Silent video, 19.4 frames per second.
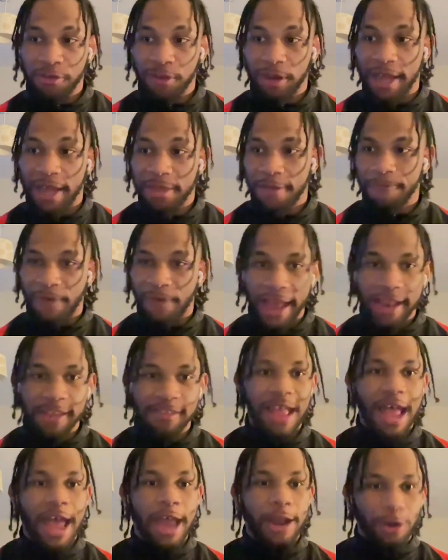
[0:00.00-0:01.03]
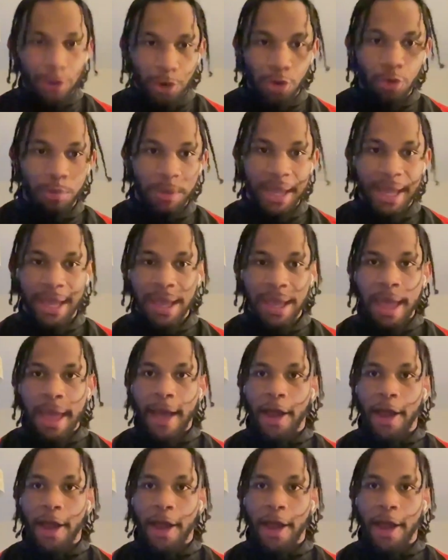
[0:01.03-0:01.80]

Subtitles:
so like the fans there knew me,